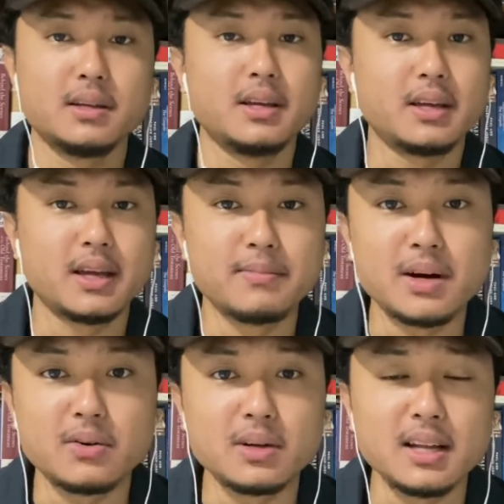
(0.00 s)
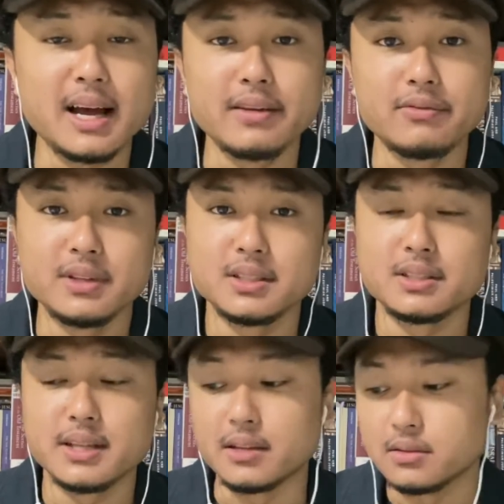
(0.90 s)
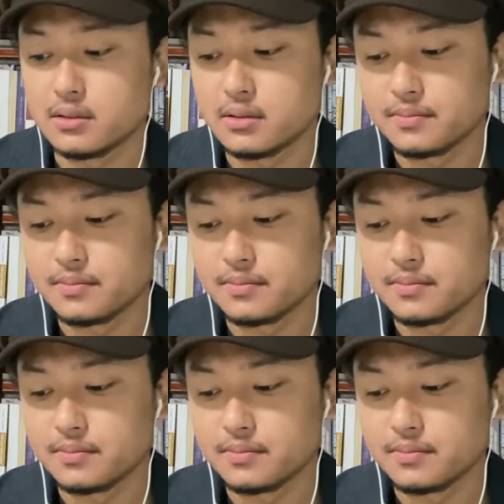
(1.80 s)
came out alive, in a sense.